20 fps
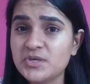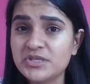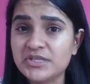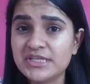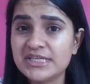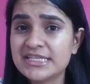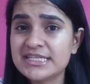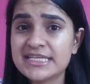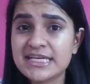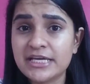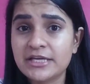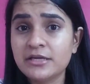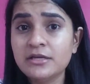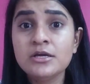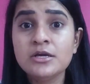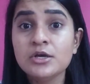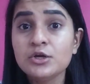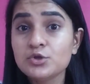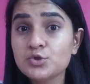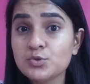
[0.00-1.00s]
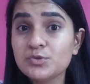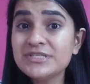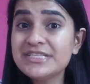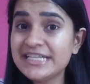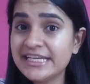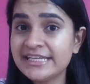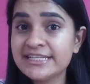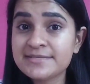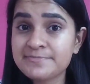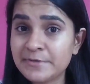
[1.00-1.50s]
on your skin, don't
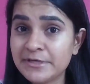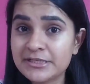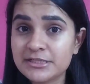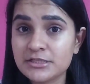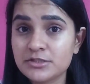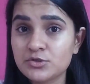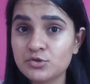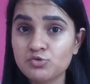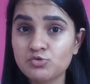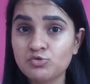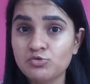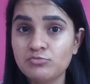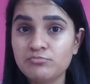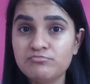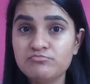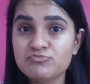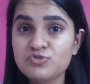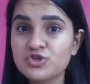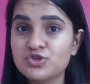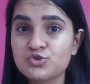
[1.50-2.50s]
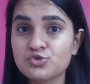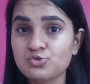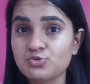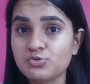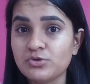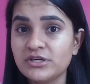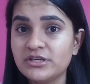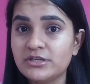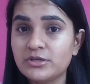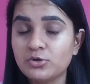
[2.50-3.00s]
expect it to just
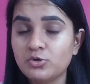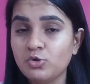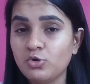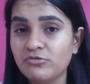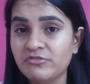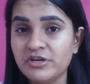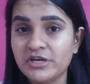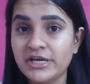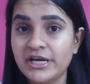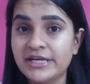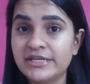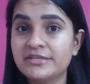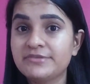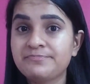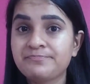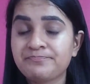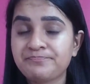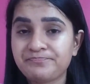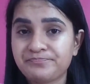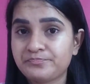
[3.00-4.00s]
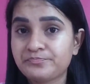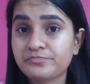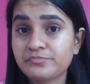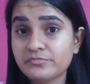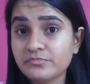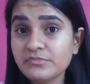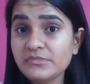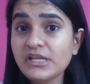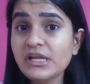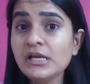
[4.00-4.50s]
do it overnight.
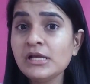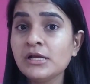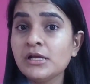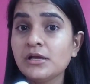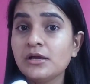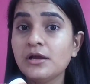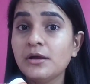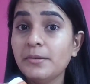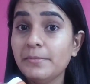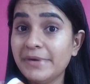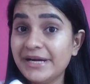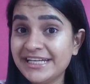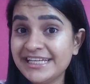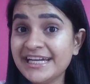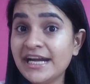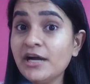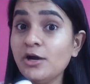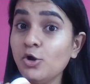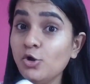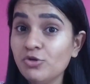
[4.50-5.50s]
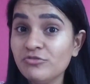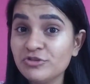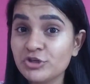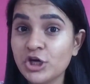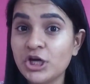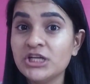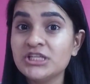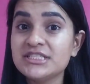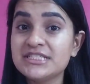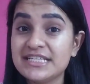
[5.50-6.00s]
But yeah,
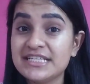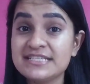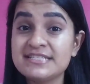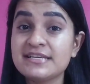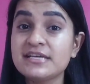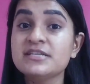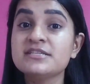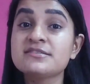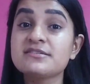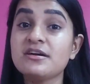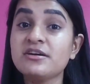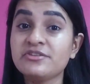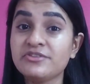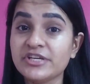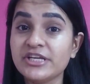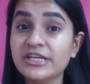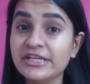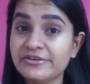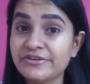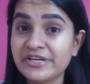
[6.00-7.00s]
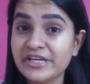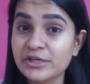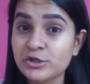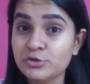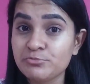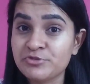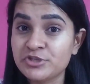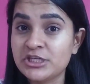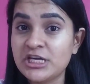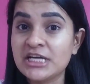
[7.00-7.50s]
overall this is a really, really
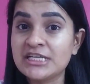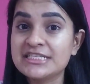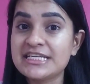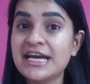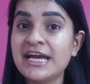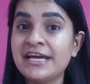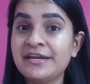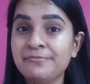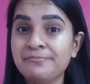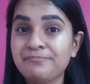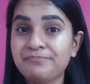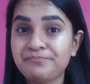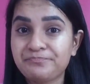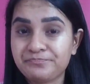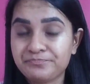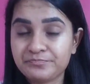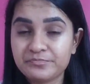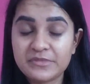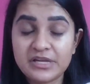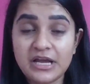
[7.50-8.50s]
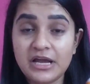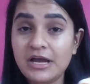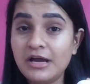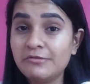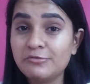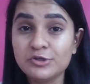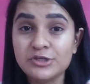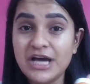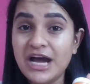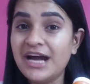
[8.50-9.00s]
good product and
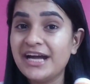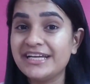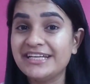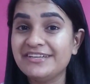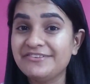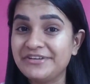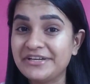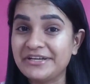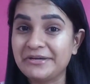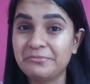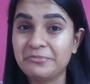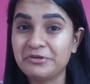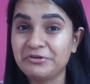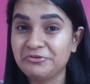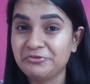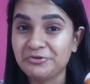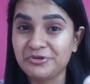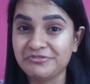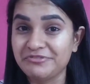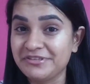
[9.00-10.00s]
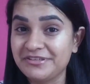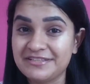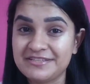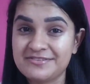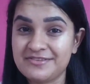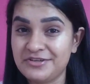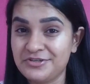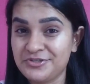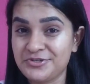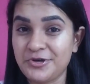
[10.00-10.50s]
I would highly recommend you giving this
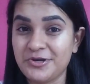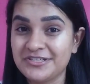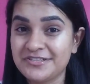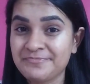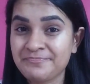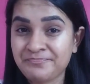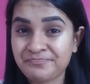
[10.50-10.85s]
a shot.